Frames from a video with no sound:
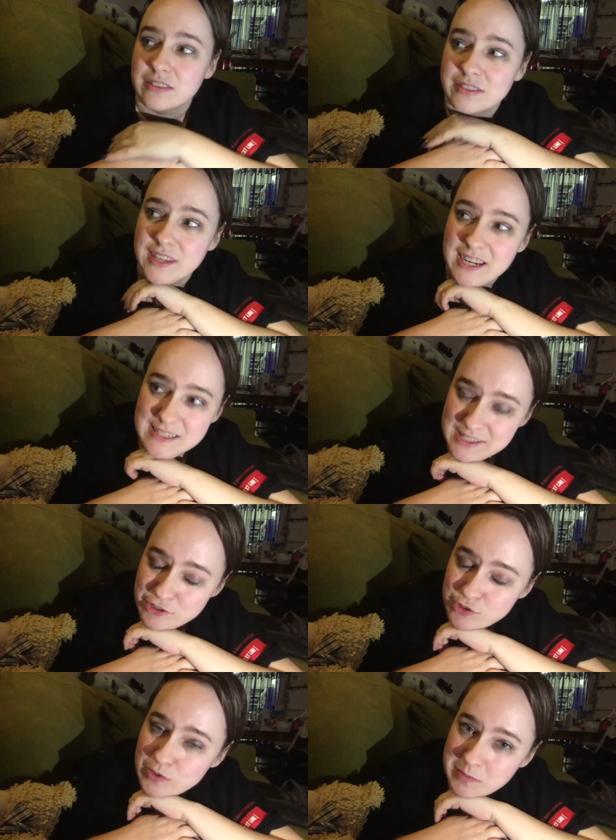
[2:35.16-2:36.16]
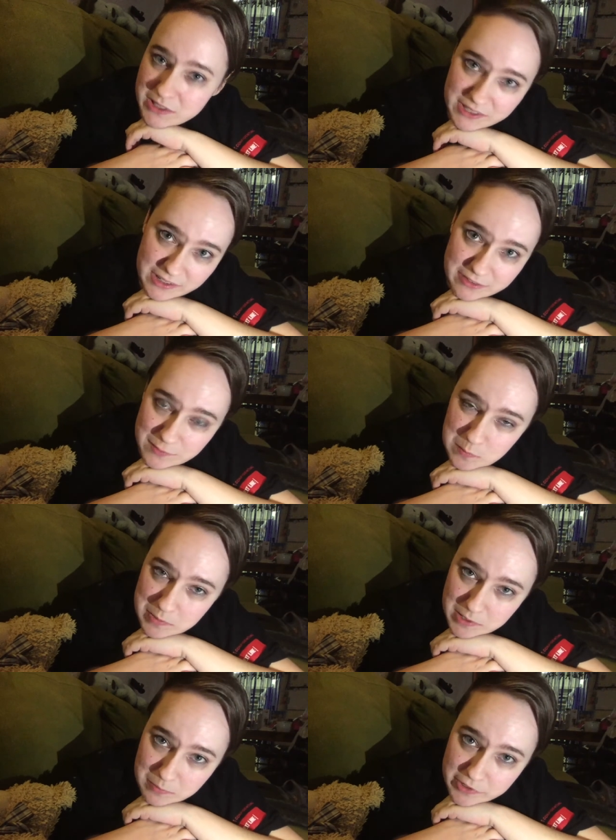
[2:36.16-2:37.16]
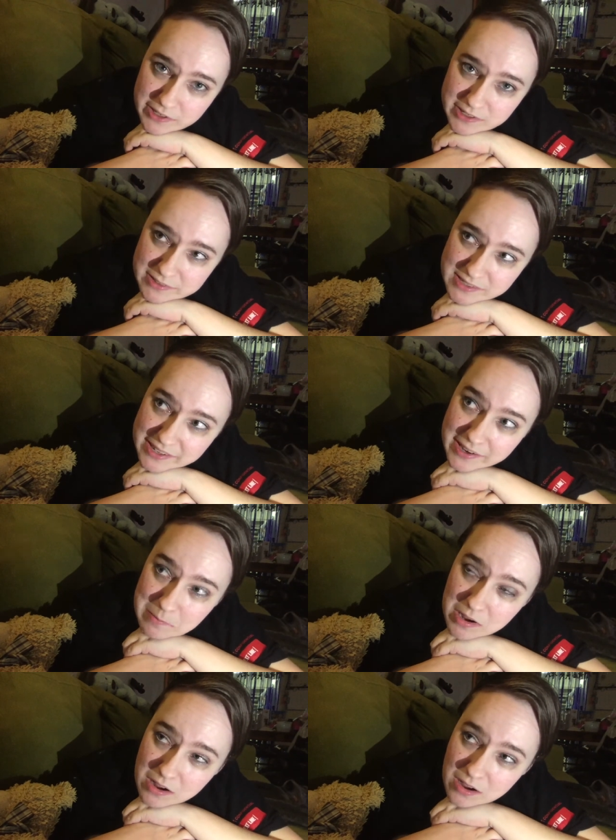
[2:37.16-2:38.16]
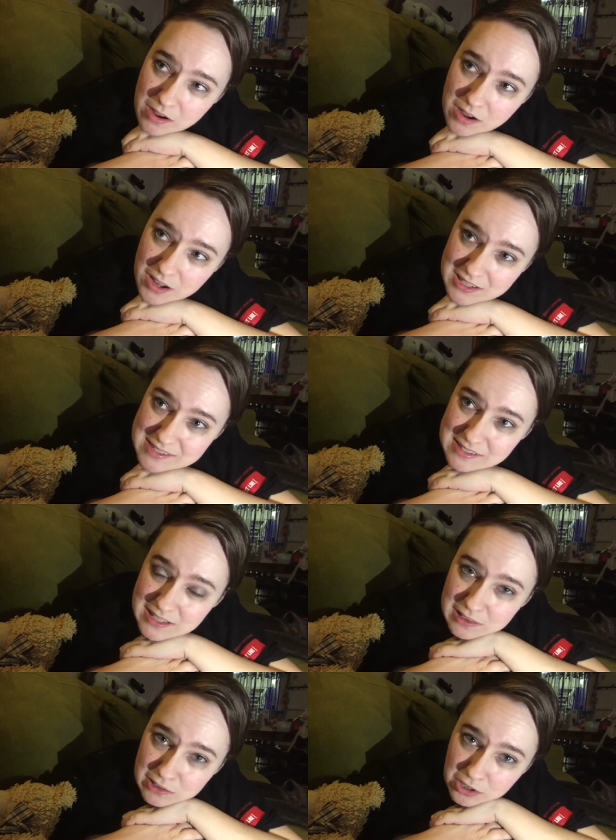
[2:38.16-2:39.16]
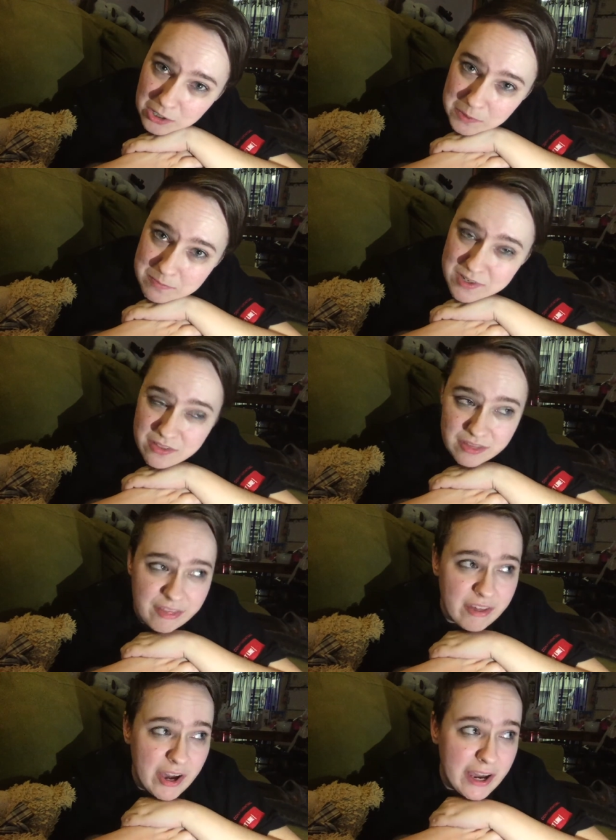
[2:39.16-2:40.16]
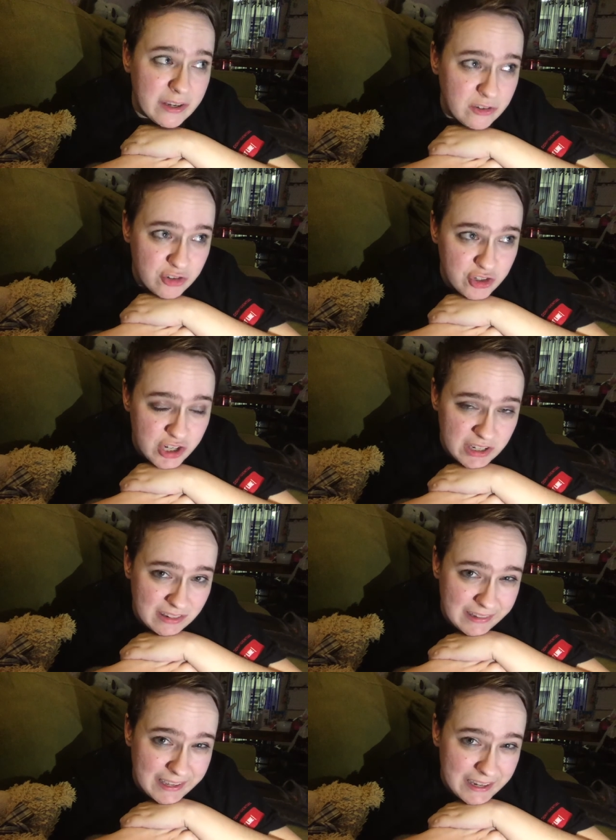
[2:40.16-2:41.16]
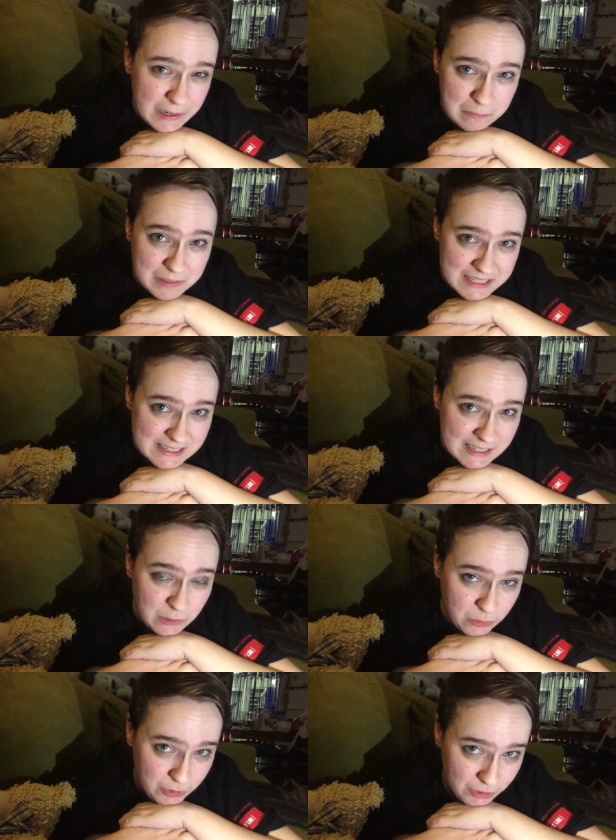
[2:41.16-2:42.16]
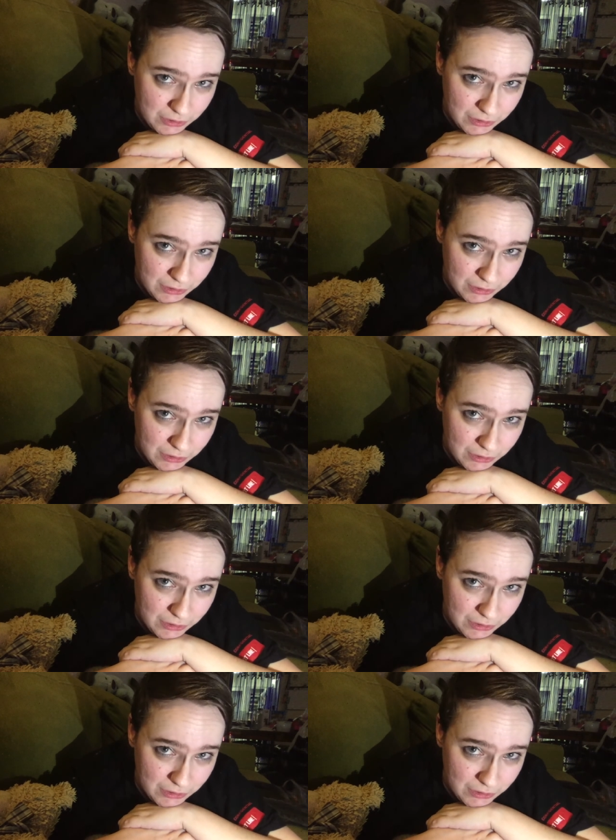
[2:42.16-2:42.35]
That is extremely unhealthy for Pomeranians, and I'm honestly alarmed that she let him place that order.